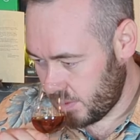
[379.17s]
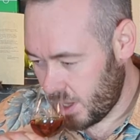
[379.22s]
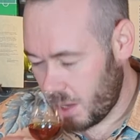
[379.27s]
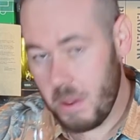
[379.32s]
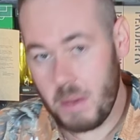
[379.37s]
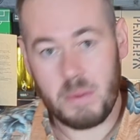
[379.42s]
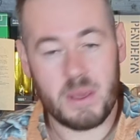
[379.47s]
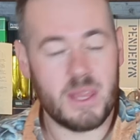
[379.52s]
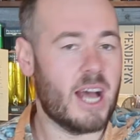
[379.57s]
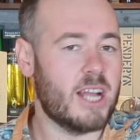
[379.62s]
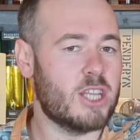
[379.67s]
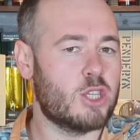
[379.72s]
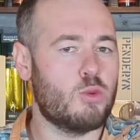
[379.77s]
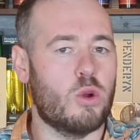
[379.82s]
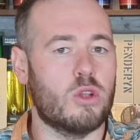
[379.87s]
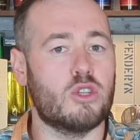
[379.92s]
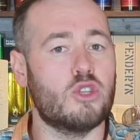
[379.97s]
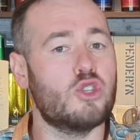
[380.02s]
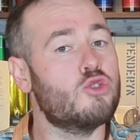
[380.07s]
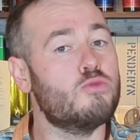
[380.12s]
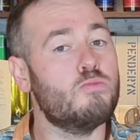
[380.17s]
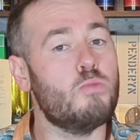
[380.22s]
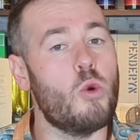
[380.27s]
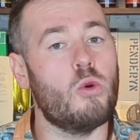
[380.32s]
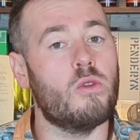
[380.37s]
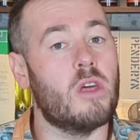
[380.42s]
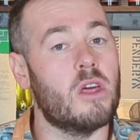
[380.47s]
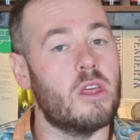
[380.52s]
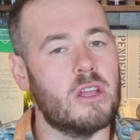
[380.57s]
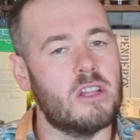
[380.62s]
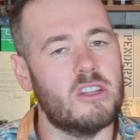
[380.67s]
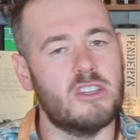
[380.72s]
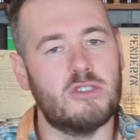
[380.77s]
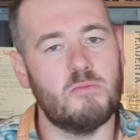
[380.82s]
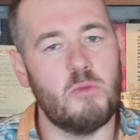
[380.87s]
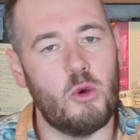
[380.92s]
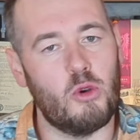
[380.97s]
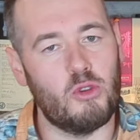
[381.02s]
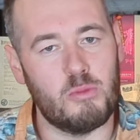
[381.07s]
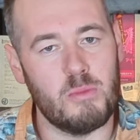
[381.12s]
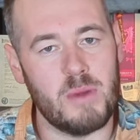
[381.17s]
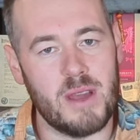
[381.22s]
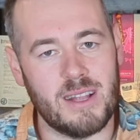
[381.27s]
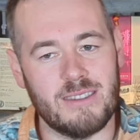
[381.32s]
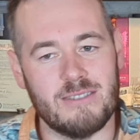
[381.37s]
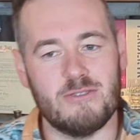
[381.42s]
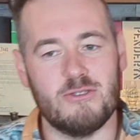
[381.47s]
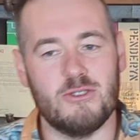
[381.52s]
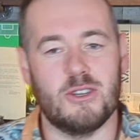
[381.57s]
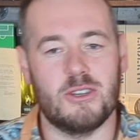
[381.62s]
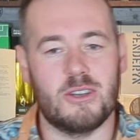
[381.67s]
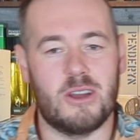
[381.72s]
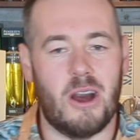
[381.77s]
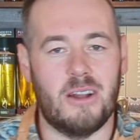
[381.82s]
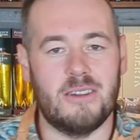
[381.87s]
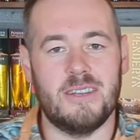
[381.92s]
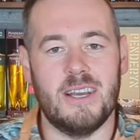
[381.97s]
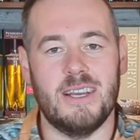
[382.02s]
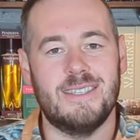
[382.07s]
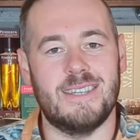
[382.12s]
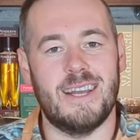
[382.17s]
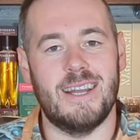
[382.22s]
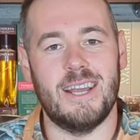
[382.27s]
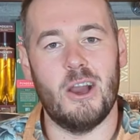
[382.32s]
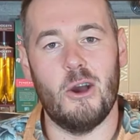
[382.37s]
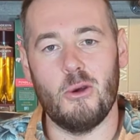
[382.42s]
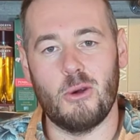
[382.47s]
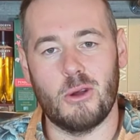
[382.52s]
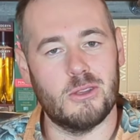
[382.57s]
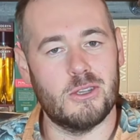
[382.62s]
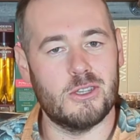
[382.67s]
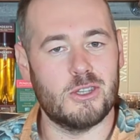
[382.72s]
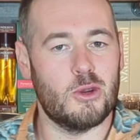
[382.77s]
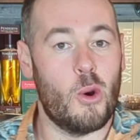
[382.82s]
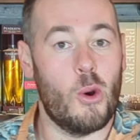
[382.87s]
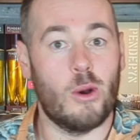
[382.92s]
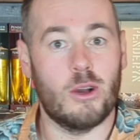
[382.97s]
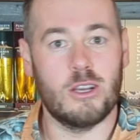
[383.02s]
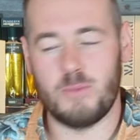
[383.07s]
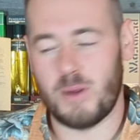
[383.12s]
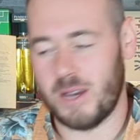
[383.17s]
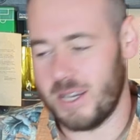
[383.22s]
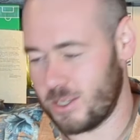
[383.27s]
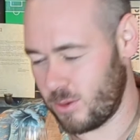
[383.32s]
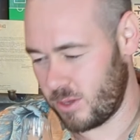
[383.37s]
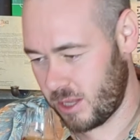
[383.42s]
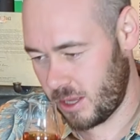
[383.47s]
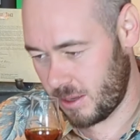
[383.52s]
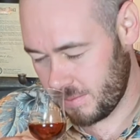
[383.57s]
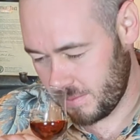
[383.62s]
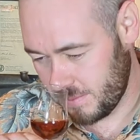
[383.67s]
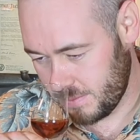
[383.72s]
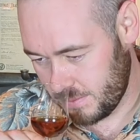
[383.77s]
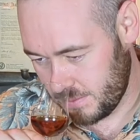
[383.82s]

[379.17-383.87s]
Maybe that's what smoother than smooth means. You just can't taste any oak, or there's no oak spice with it.